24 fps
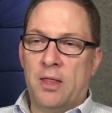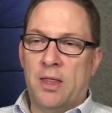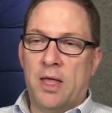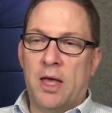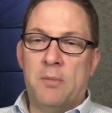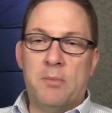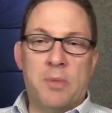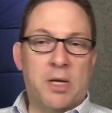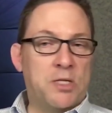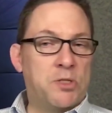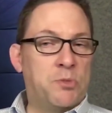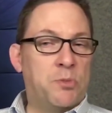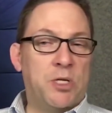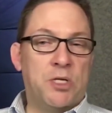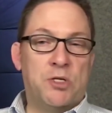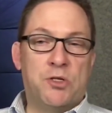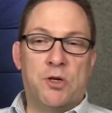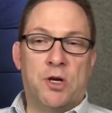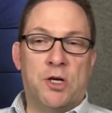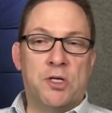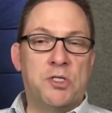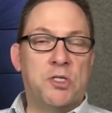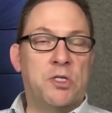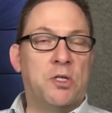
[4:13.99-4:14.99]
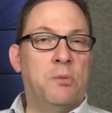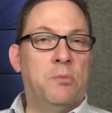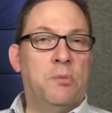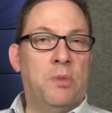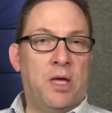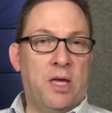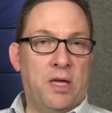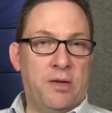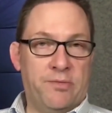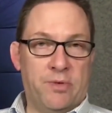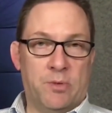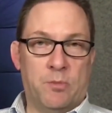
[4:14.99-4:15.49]
That makes me trust them
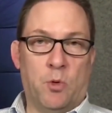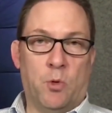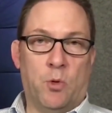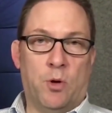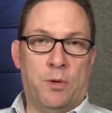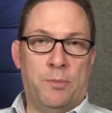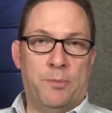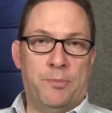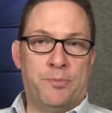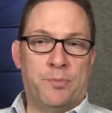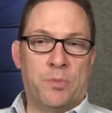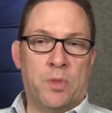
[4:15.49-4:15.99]
even more.